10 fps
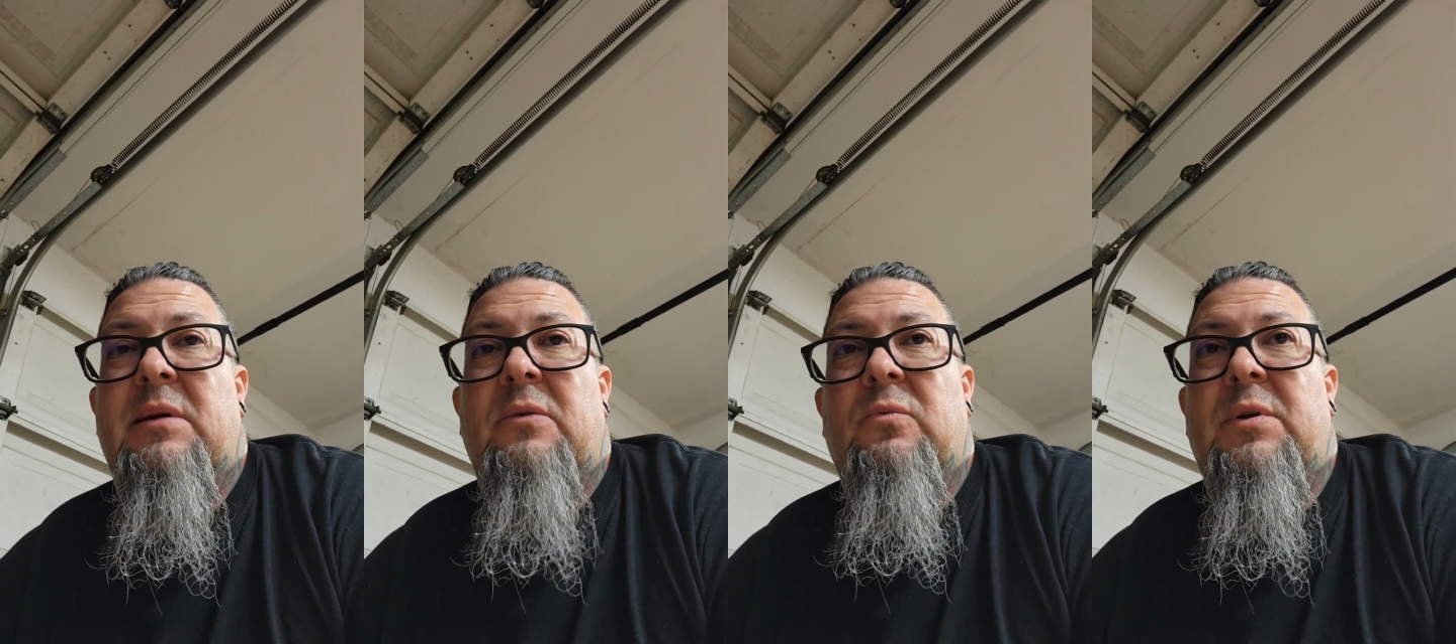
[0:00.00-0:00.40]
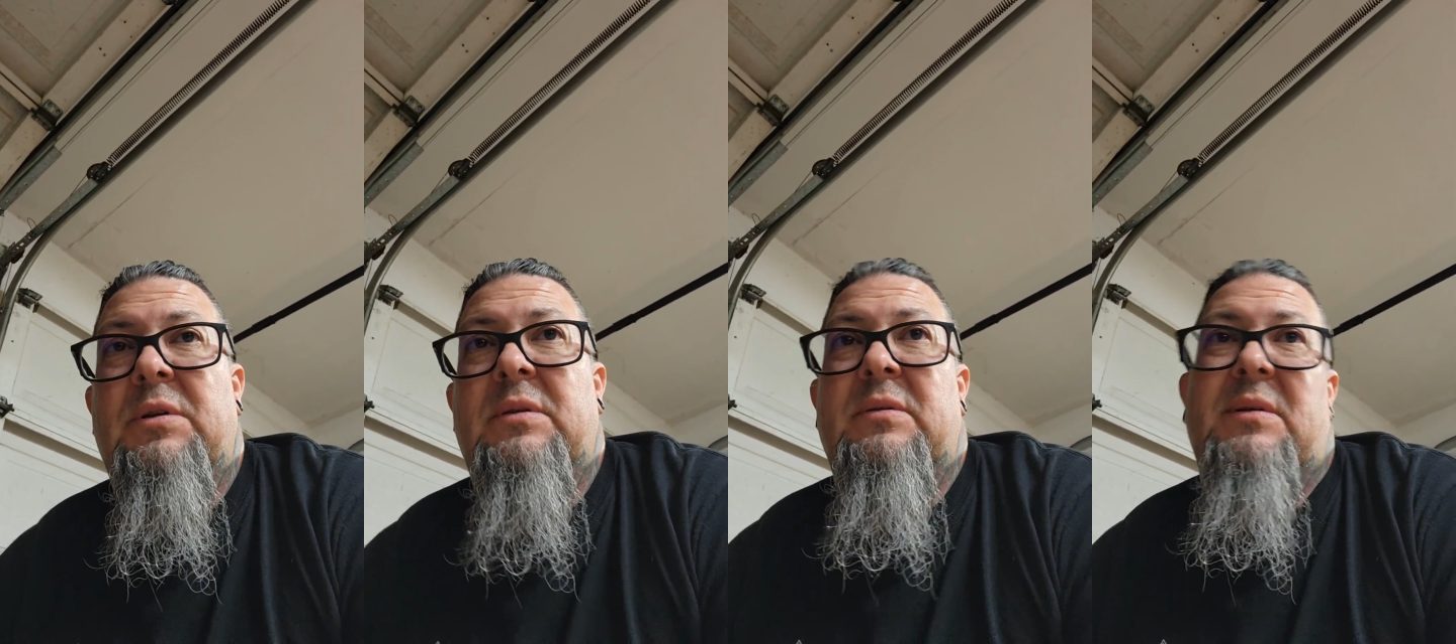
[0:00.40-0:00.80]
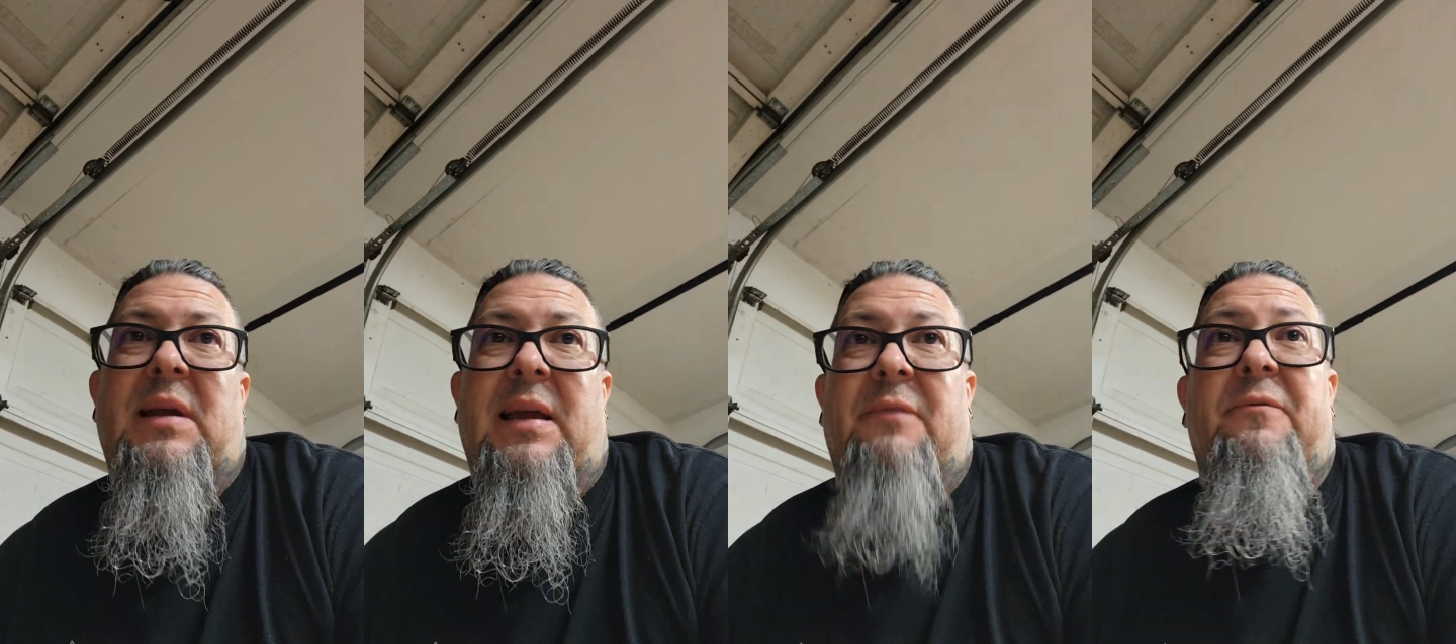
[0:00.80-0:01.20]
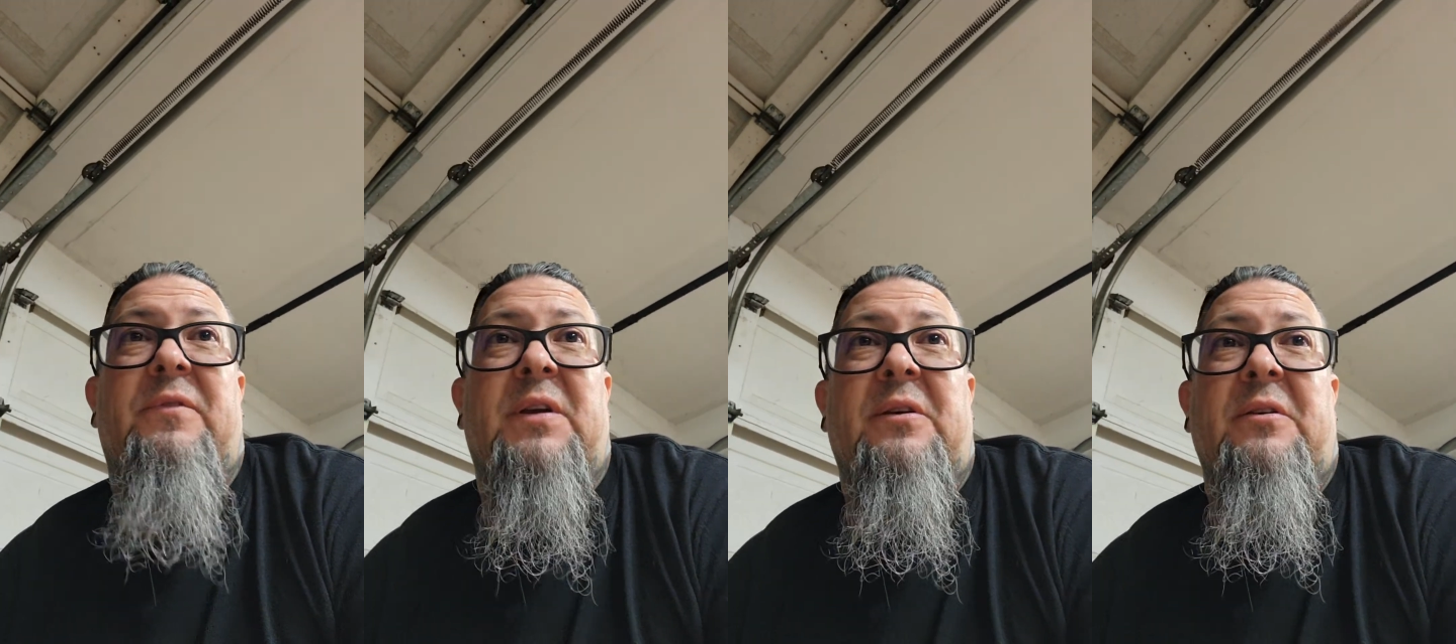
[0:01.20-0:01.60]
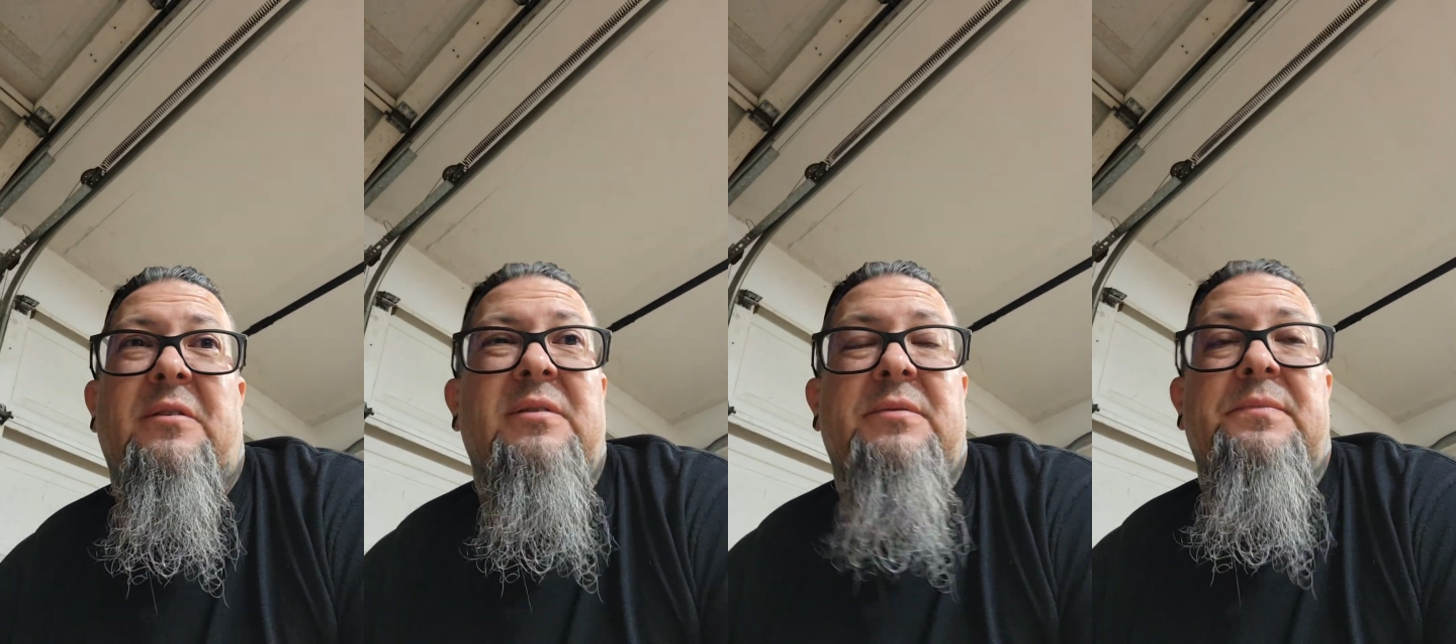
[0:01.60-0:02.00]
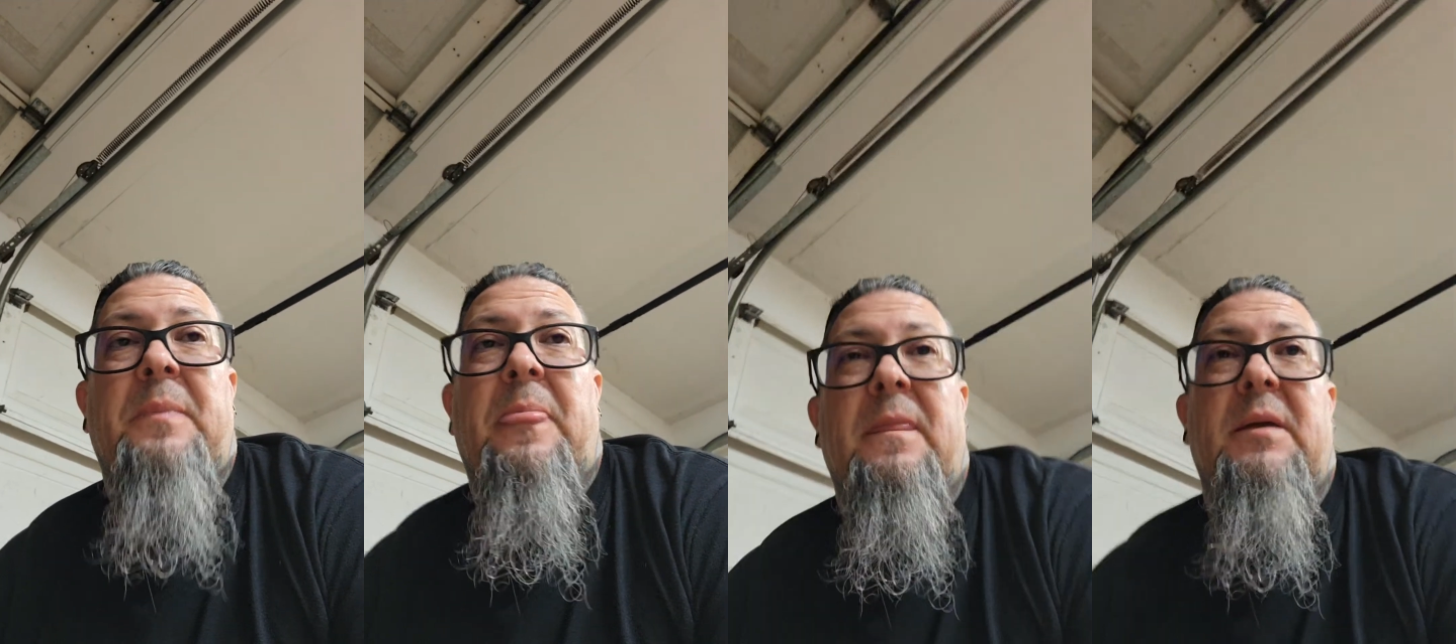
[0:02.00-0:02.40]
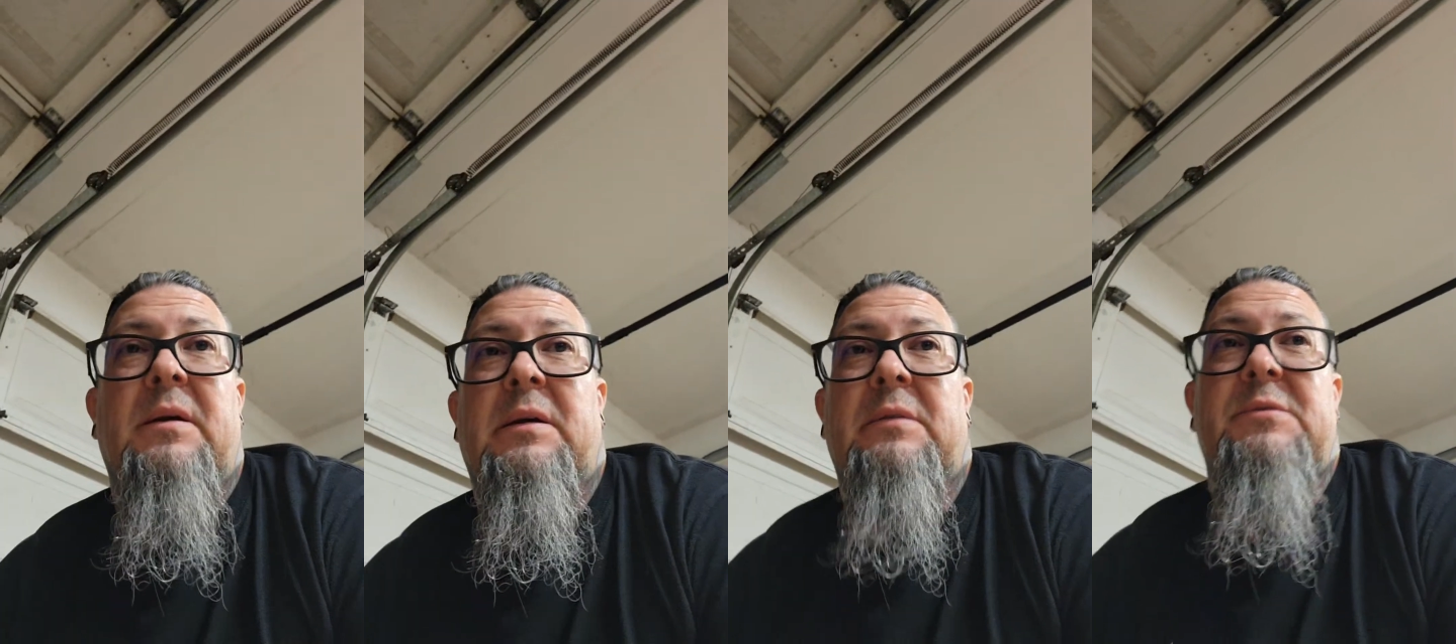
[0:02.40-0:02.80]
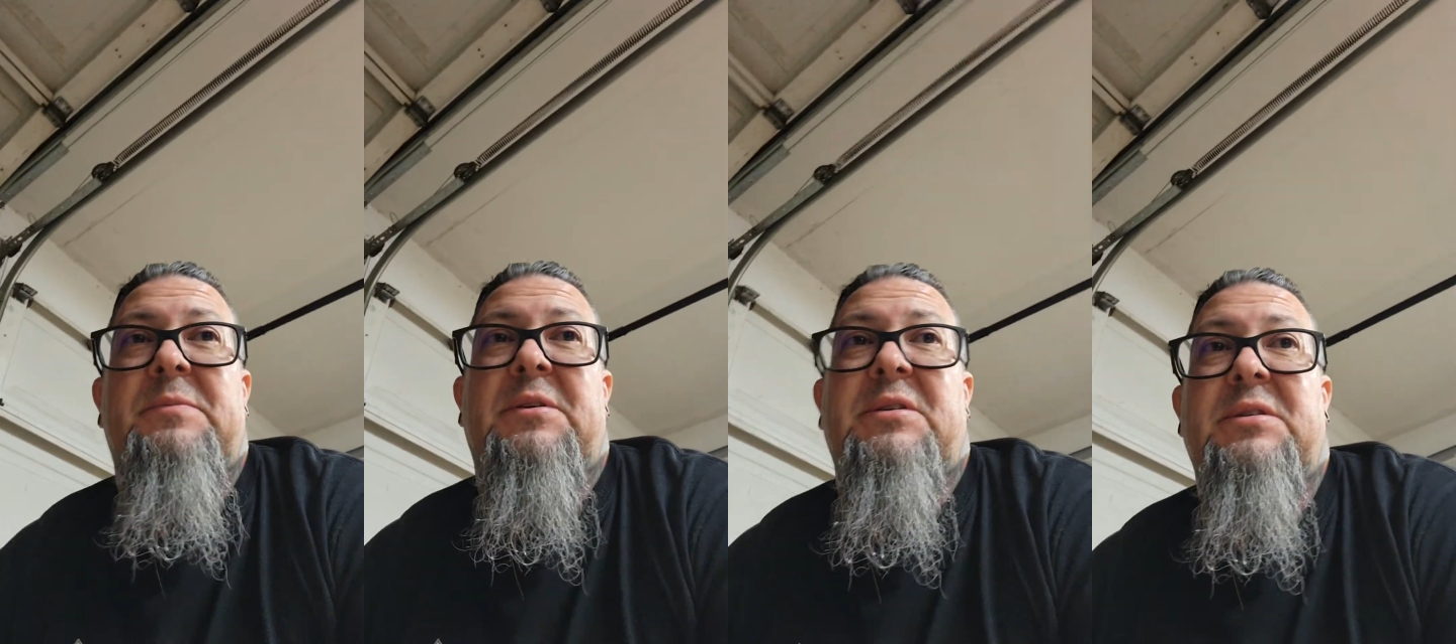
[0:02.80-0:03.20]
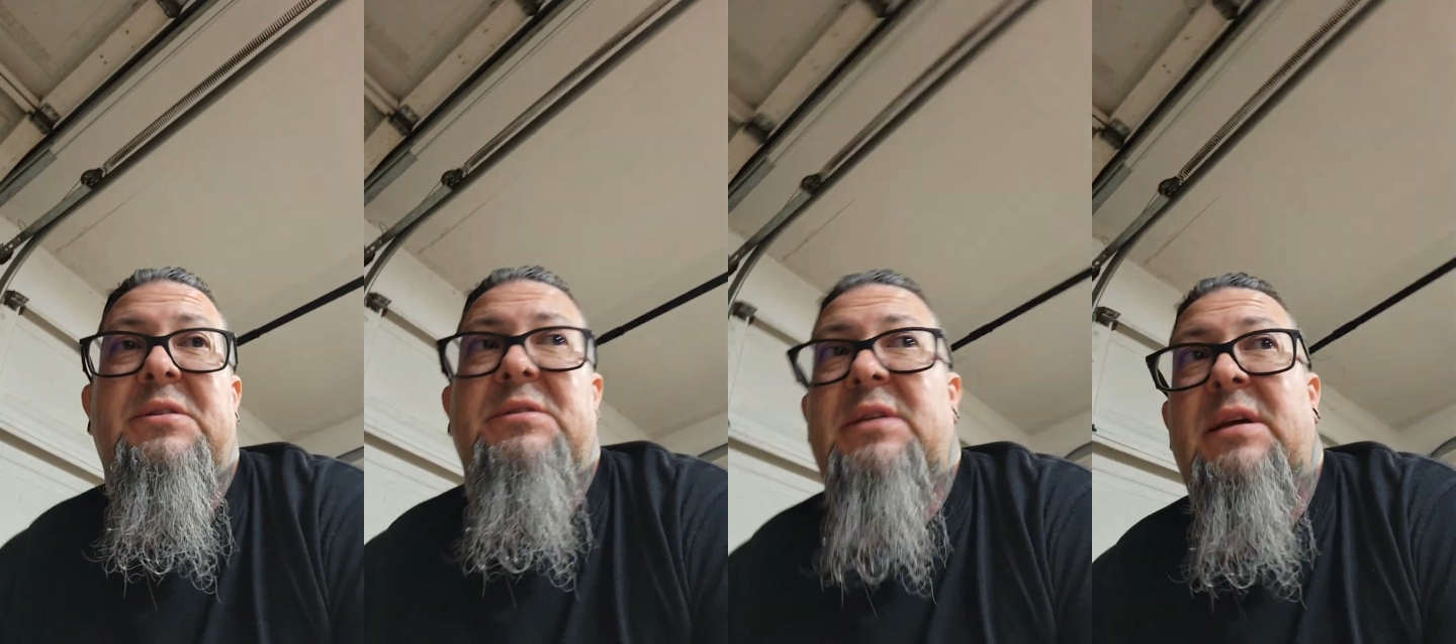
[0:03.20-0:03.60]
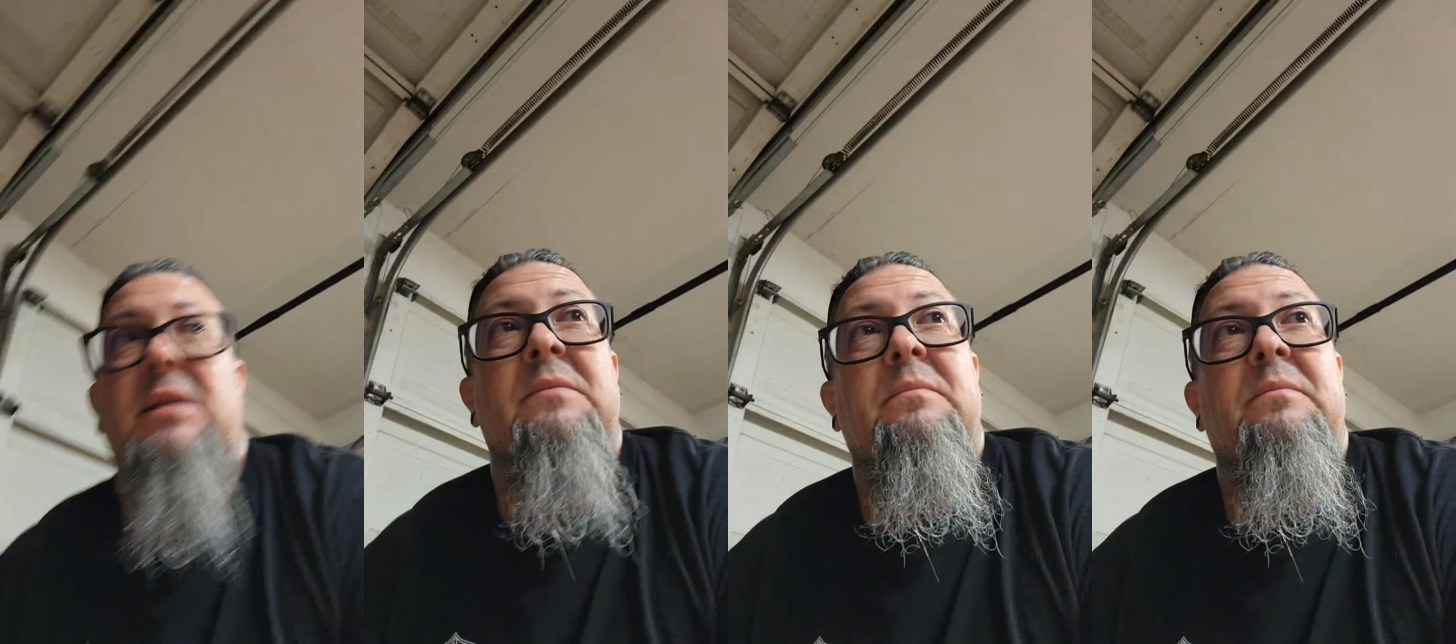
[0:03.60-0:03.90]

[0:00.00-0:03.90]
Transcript: what I figured, especially since I didn't